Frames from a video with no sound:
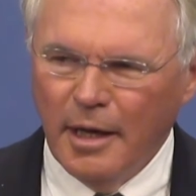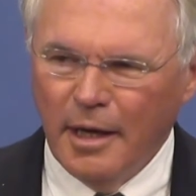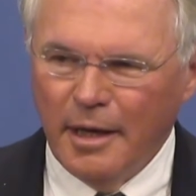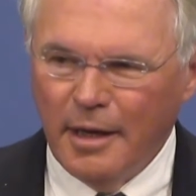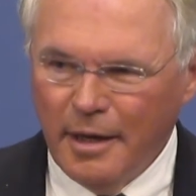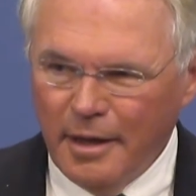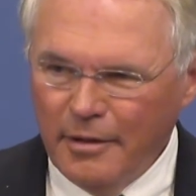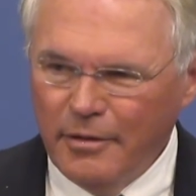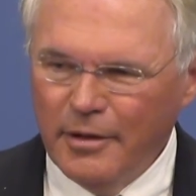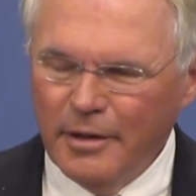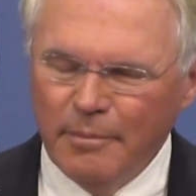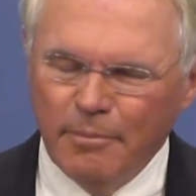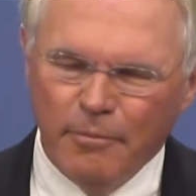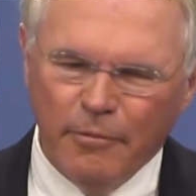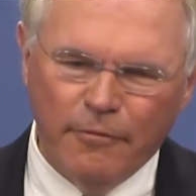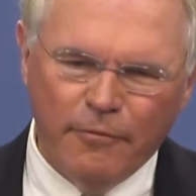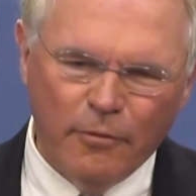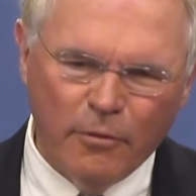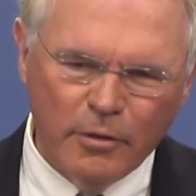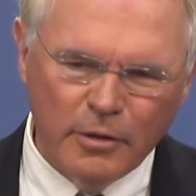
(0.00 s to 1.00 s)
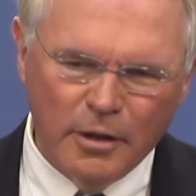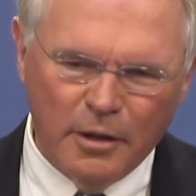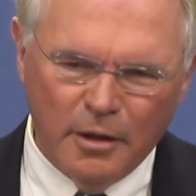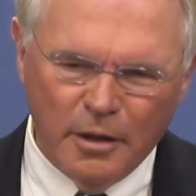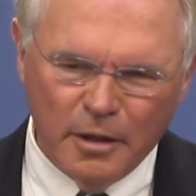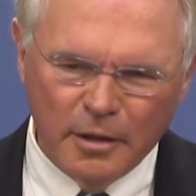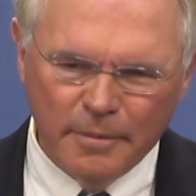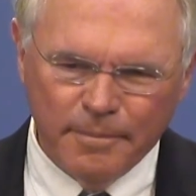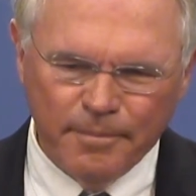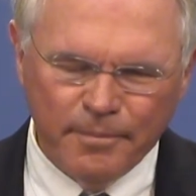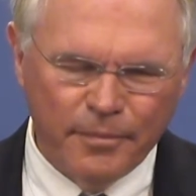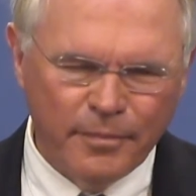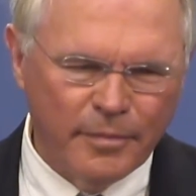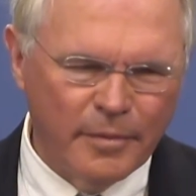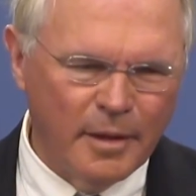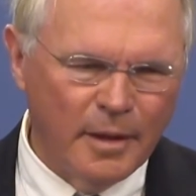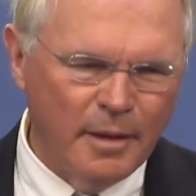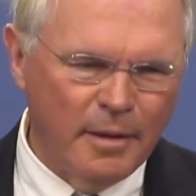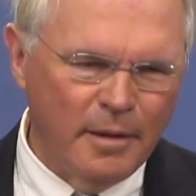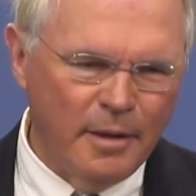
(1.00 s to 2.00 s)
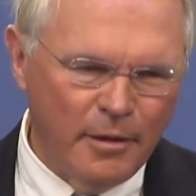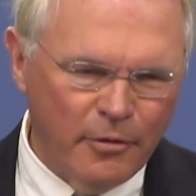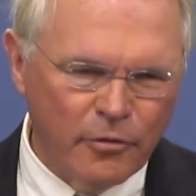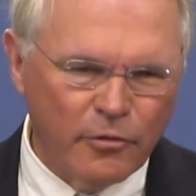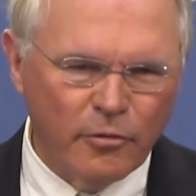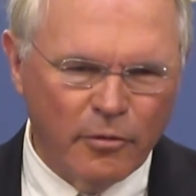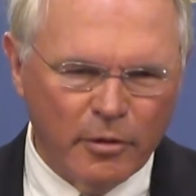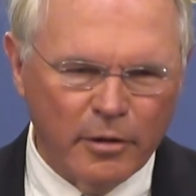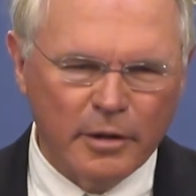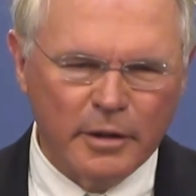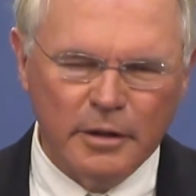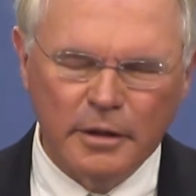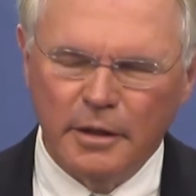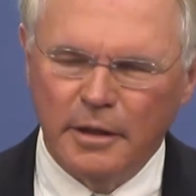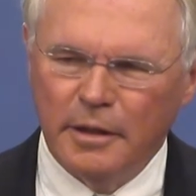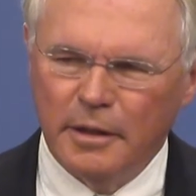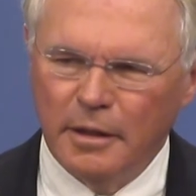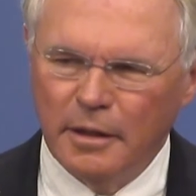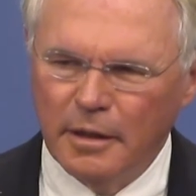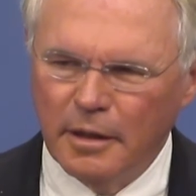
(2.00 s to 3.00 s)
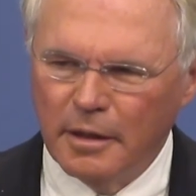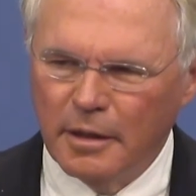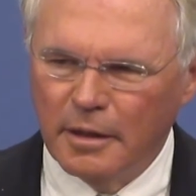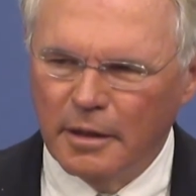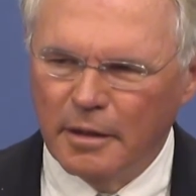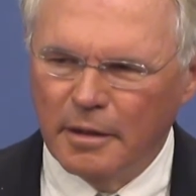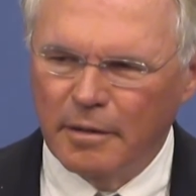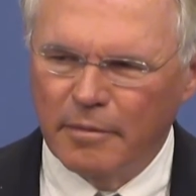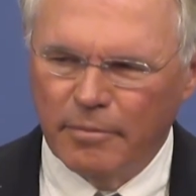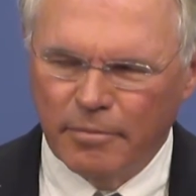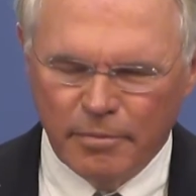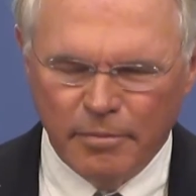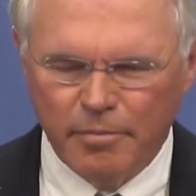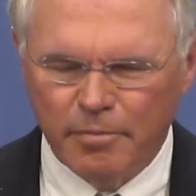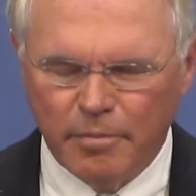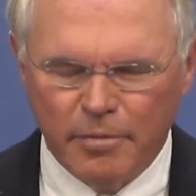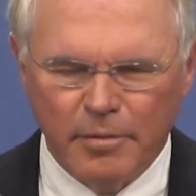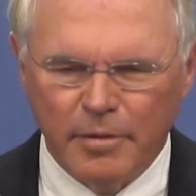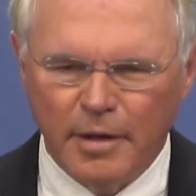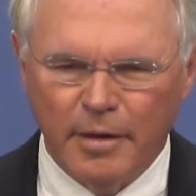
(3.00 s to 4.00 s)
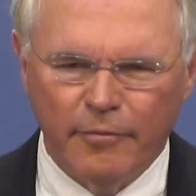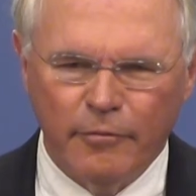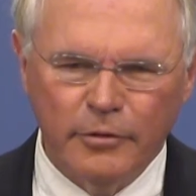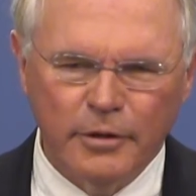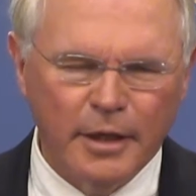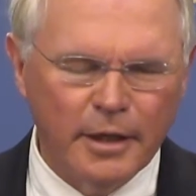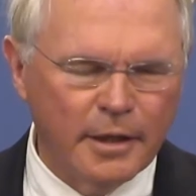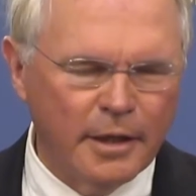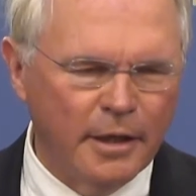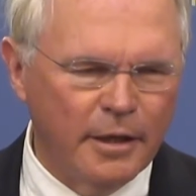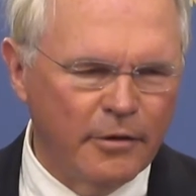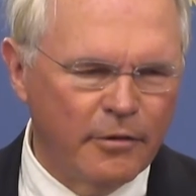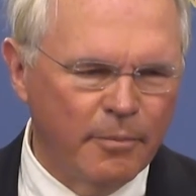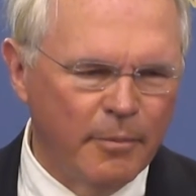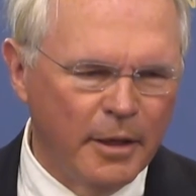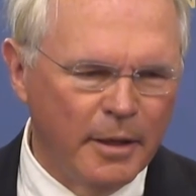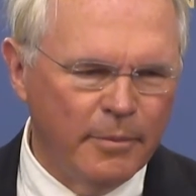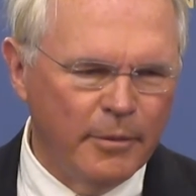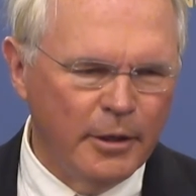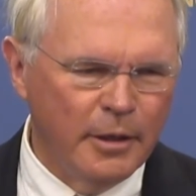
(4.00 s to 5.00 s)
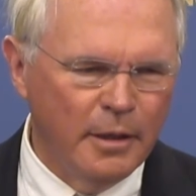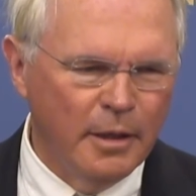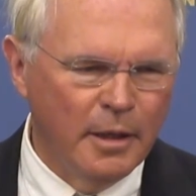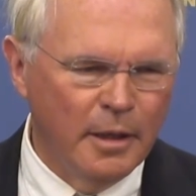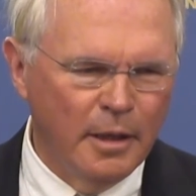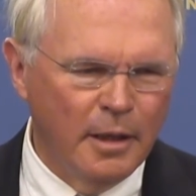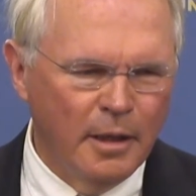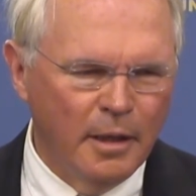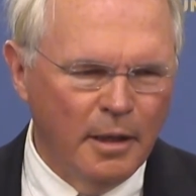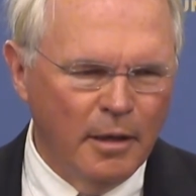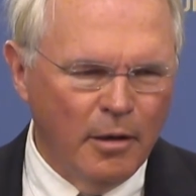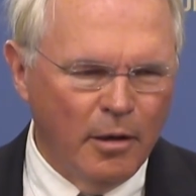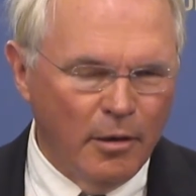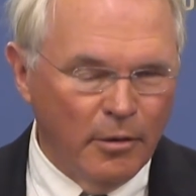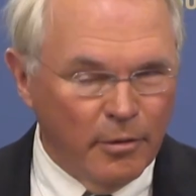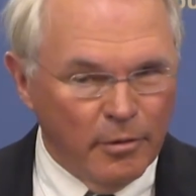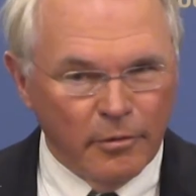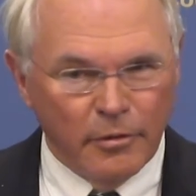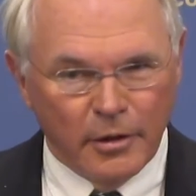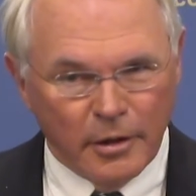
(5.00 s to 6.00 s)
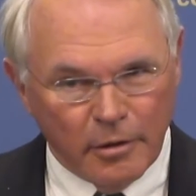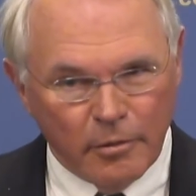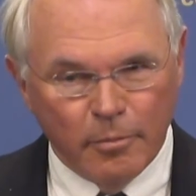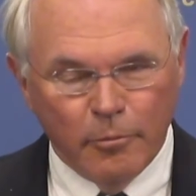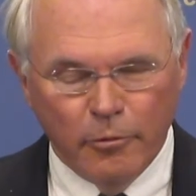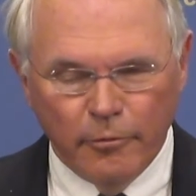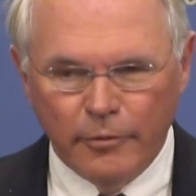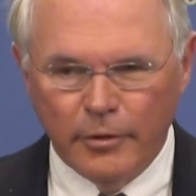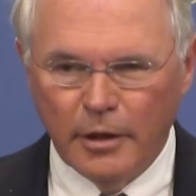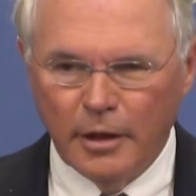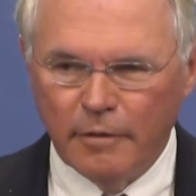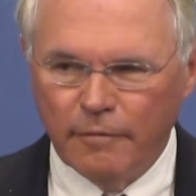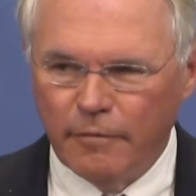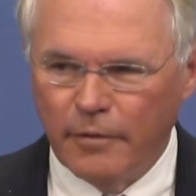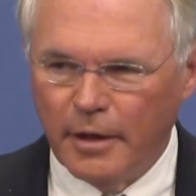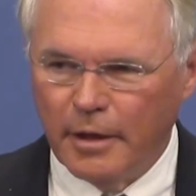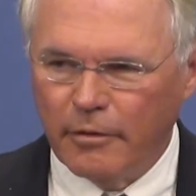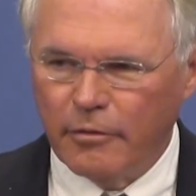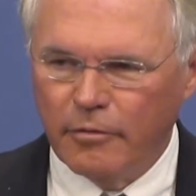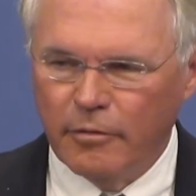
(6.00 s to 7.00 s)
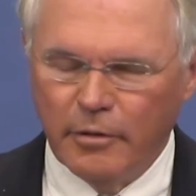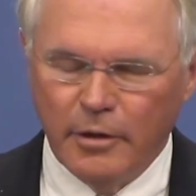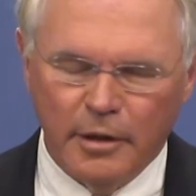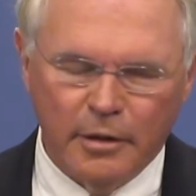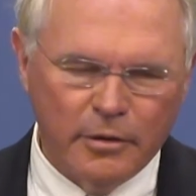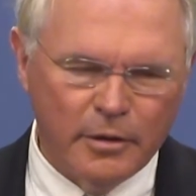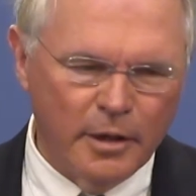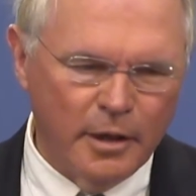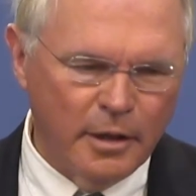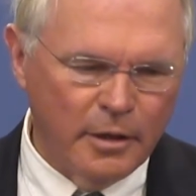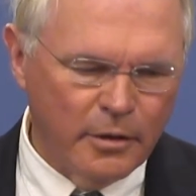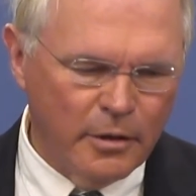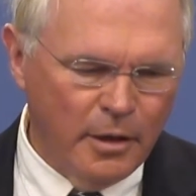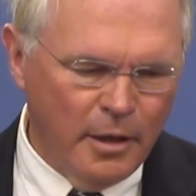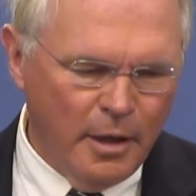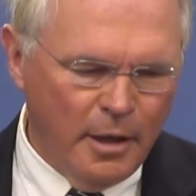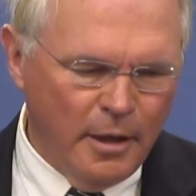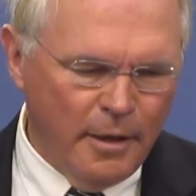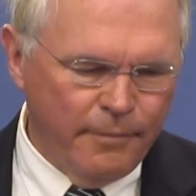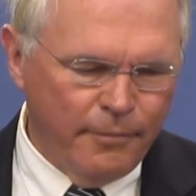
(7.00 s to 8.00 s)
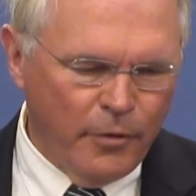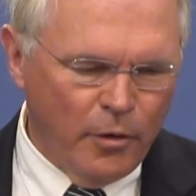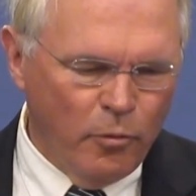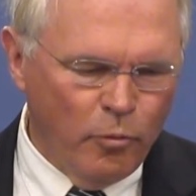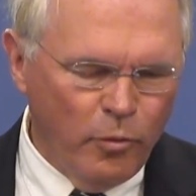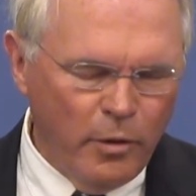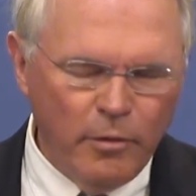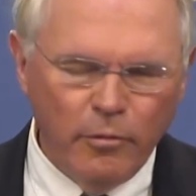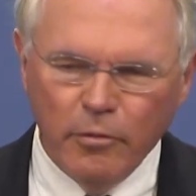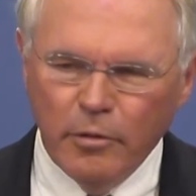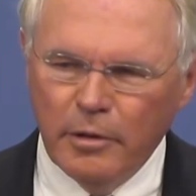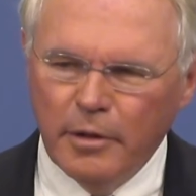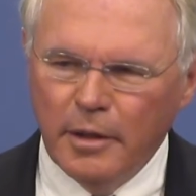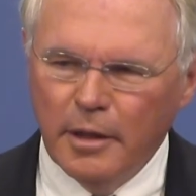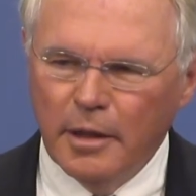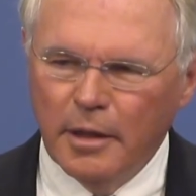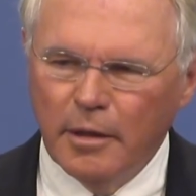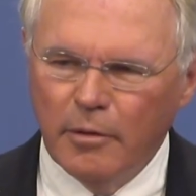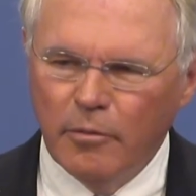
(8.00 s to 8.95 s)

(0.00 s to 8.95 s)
And I think before long, historically, several decades maybe, although things move a lot faster these days, we would